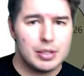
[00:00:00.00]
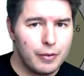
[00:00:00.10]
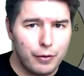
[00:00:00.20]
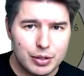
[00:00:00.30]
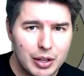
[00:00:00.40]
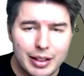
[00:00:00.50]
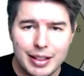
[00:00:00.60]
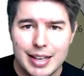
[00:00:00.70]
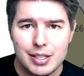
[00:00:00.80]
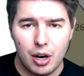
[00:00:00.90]
foretelling
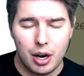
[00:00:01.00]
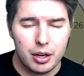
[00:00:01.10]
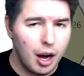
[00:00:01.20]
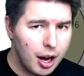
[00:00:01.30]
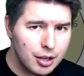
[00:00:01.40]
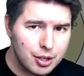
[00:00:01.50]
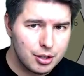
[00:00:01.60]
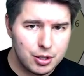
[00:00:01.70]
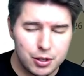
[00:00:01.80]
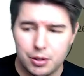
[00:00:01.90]
this card on
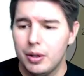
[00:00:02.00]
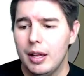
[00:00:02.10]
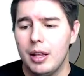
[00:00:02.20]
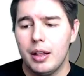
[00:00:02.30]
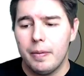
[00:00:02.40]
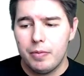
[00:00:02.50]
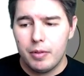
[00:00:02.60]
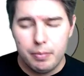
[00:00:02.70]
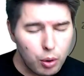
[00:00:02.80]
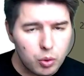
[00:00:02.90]
turn 2,
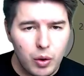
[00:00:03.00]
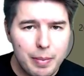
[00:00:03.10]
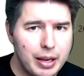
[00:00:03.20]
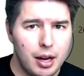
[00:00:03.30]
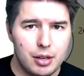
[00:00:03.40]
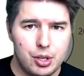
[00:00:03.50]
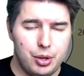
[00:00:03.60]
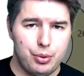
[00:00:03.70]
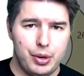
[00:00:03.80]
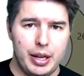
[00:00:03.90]
board wiping on turn
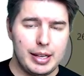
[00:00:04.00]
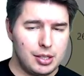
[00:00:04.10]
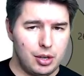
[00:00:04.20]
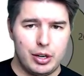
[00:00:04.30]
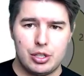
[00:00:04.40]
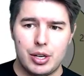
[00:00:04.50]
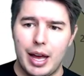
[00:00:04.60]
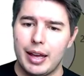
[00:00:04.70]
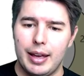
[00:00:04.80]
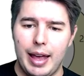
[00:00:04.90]
3 against a creature
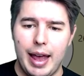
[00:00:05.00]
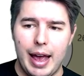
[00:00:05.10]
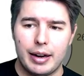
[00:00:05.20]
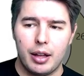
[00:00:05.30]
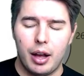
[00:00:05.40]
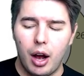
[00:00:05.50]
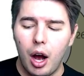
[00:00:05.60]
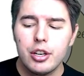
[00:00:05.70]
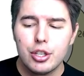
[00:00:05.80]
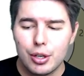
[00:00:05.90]
deck, and
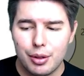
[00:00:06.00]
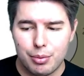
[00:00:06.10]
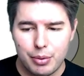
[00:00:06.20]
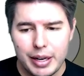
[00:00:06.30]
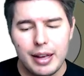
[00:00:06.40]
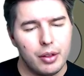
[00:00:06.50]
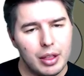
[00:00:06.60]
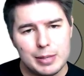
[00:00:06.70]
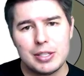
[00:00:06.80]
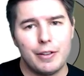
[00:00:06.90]
on turn 3,
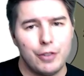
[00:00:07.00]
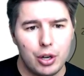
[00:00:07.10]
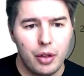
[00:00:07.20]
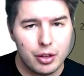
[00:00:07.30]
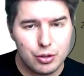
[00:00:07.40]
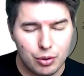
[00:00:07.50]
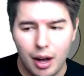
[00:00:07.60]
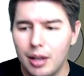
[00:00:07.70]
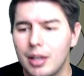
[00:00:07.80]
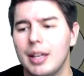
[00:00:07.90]
especially if you're on the
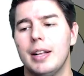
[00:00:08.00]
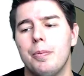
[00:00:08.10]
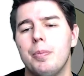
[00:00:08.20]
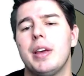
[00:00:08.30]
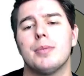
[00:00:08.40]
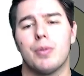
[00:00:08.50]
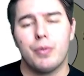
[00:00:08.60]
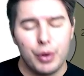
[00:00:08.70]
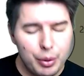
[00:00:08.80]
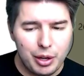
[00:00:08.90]
draw, becomes a
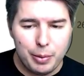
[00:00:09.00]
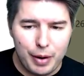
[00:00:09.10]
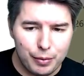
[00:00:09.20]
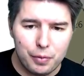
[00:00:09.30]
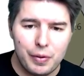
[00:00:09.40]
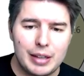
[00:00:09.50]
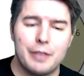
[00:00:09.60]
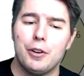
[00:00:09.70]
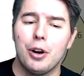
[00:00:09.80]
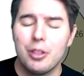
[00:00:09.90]
really, really powerful effect.
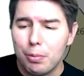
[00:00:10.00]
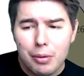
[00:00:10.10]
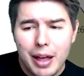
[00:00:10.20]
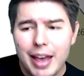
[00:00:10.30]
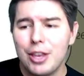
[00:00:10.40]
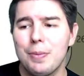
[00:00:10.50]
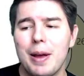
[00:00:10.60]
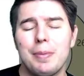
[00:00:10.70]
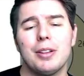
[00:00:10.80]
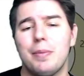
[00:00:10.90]
If you're on the play, you
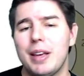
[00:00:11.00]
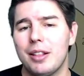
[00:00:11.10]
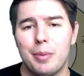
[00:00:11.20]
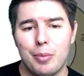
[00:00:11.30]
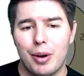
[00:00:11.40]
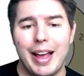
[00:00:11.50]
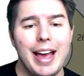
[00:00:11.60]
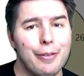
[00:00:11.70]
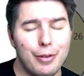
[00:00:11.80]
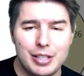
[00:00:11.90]
might be able to be a little bit more
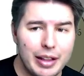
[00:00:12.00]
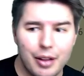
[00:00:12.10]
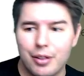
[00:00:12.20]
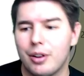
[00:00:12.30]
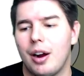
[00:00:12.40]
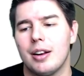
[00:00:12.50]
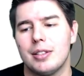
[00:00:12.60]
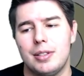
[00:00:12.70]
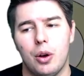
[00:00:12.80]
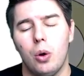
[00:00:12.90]
ahead if we're telling other
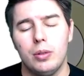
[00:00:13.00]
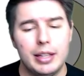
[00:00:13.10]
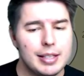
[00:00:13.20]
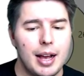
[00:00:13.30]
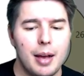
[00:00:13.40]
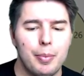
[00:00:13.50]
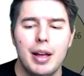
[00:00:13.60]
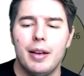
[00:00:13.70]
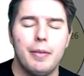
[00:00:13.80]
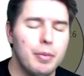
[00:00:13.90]
cards, holding this up,
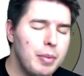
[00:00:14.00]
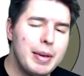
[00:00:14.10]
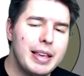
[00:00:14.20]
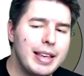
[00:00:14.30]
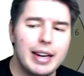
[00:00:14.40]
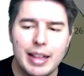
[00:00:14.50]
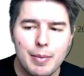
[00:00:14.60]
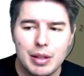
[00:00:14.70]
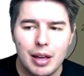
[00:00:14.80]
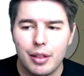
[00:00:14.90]
maybe getting
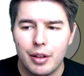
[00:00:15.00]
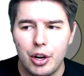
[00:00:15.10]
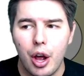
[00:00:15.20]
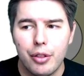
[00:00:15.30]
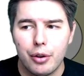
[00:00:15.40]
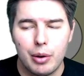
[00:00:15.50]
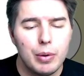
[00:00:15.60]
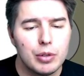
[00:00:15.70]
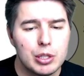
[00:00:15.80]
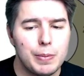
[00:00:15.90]
them with your other
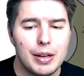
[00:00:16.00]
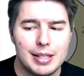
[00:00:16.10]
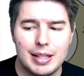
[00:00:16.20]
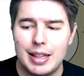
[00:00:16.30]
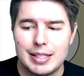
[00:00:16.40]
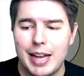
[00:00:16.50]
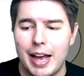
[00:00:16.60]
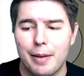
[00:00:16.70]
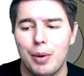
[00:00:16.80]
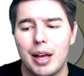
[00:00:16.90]
removal spells in this
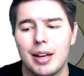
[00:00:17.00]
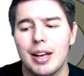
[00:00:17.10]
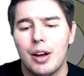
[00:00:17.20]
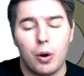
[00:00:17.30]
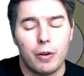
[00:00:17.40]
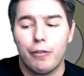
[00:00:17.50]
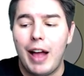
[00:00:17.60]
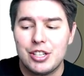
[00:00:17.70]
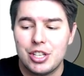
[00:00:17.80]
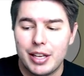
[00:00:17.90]
deck, or
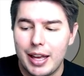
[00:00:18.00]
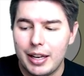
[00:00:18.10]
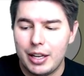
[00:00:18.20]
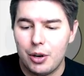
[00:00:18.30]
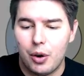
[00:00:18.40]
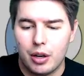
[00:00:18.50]
flashing in, our